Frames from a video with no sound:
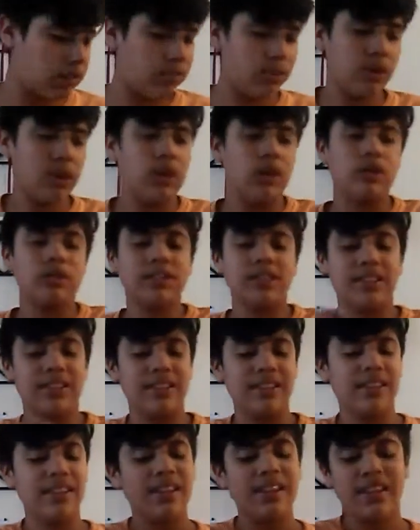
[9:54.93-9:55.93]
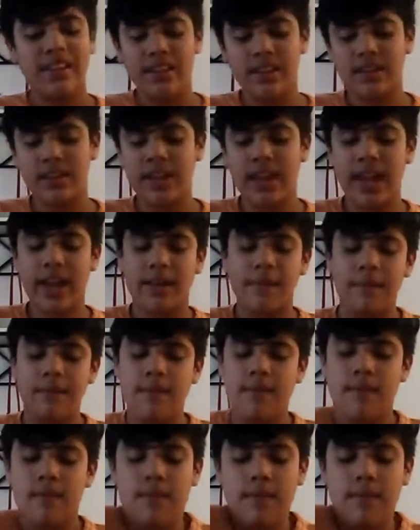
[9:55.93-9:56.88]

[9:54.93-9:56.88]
Like for real? Okay.